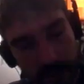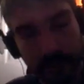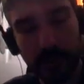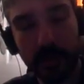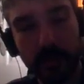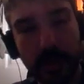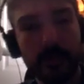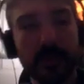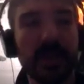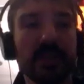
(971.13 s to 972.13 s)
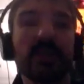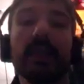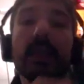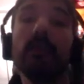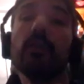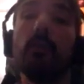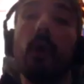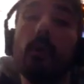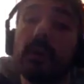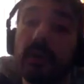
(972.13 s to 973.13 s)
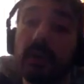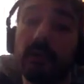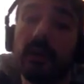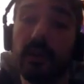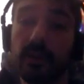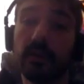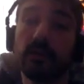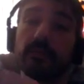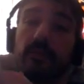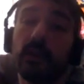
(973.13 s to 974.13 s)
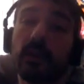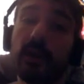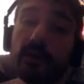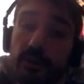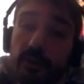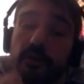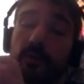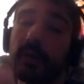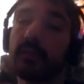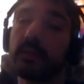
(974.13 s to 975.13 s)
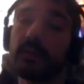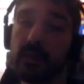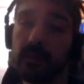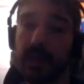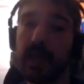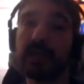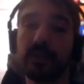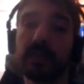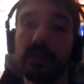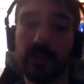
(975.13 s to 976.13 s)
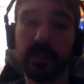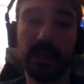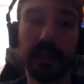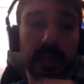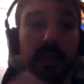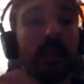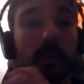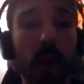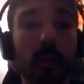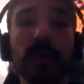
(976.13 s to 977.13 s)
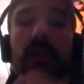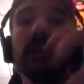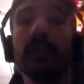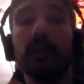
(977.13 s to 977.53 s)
Spirit represents the in the moment conducting of our conscious awareness capacities. Like in the moment,